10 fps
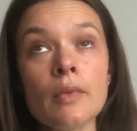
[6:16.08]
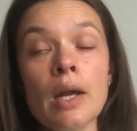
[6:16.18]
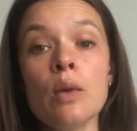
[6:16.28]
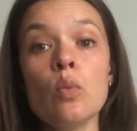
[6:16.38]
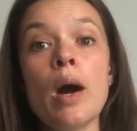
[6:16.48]

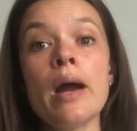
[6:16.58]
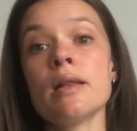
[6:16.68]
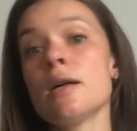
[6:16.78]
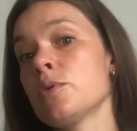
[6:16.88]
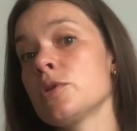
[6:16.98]
And while
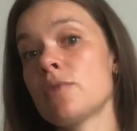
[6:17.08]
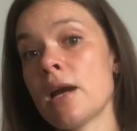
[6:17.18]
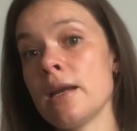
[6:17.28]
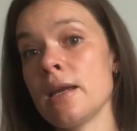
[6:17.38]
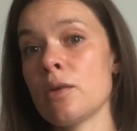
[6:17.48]
I was
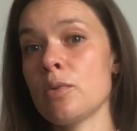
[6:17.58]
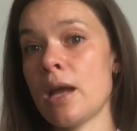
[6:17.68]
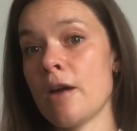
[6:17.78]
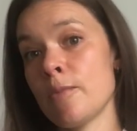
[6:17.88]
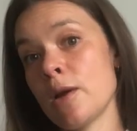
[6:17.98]
writing, I would
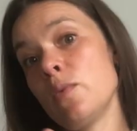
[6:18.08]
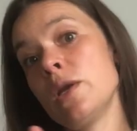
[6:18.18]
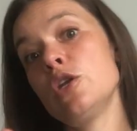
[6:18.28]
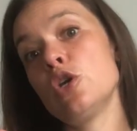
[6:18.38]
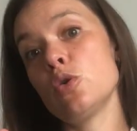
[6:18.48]
have my
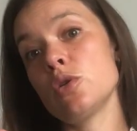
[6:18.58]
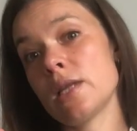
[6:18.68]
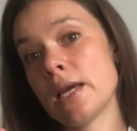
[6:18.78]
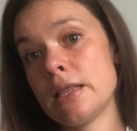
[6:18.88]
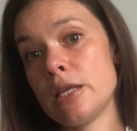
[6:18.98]
window
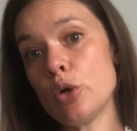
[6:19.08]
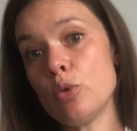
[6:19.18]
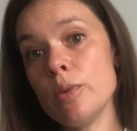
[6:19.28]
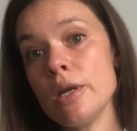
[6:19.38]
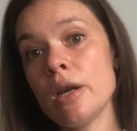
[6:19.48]
slightly
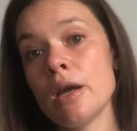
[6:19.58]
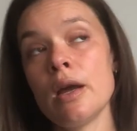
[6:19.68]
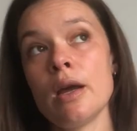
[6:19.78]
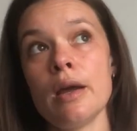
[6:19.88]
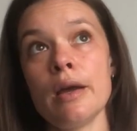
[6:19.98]
open.
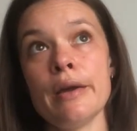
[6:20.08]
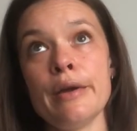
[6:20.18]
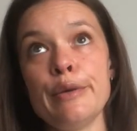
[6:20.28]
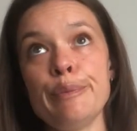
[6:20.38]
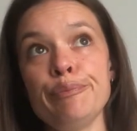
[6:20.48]

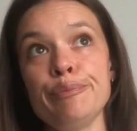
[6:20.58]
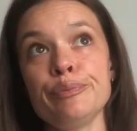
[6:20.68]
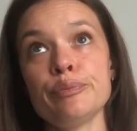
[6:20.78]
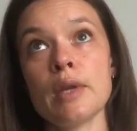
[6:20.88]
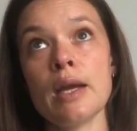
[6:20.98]

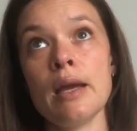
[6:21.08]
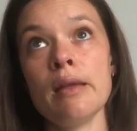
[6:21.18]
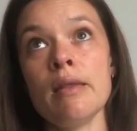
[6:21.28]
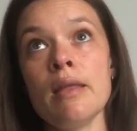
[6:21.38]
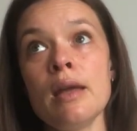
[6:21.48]
And
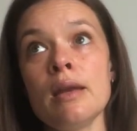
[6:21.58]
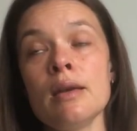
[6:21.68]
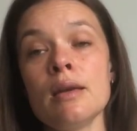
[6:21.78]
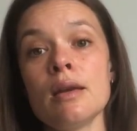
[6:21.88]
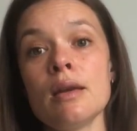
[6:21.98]

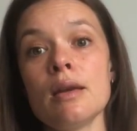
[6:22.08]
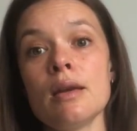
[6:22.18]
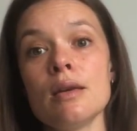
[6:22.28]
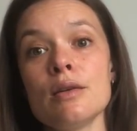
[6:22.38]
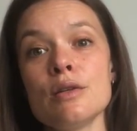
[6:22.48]
then
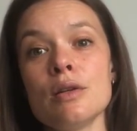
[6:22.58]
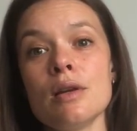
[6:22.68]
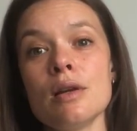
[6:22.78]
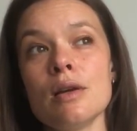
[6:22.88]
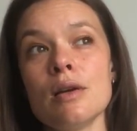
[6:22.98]

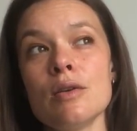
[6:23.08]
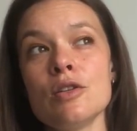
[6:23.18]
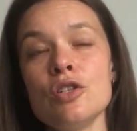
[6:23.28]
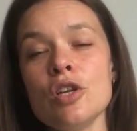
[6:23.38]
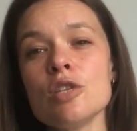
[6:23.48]

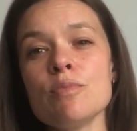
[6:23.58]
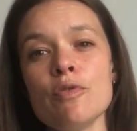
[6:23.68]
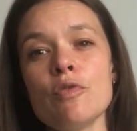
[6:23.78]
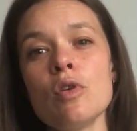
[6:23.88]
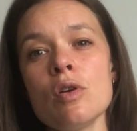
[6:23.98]
just
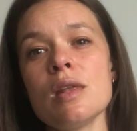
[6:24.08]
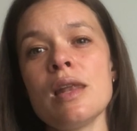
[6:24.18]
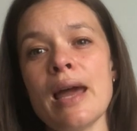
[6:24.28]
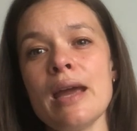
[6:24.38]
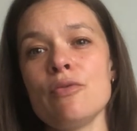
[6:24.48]
before the
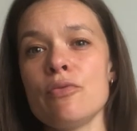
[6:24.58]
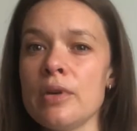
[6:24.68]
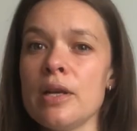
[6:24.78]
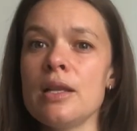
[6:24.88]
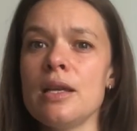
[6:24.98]
light
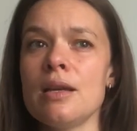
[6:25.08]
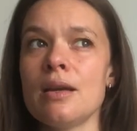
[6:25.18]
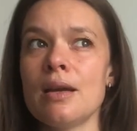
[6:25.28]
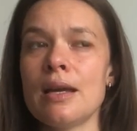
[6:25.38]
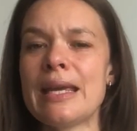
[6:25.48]
really
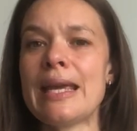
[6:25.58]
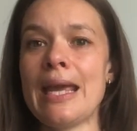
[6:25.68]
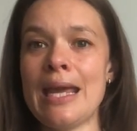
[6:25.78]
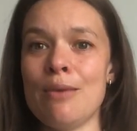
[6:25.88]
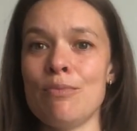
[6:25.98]

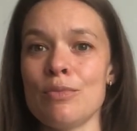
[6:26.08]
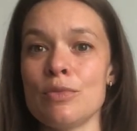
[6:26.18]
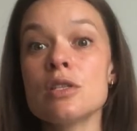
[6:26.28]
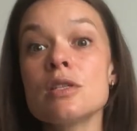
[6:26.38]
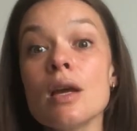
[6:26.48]
came,
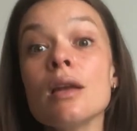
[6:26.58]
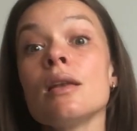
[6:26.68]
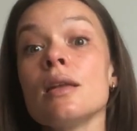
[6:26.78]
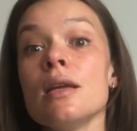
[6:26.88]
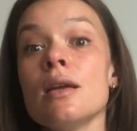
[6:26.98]

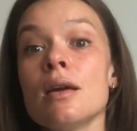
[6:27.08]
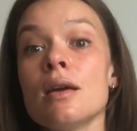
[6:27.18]
suddenly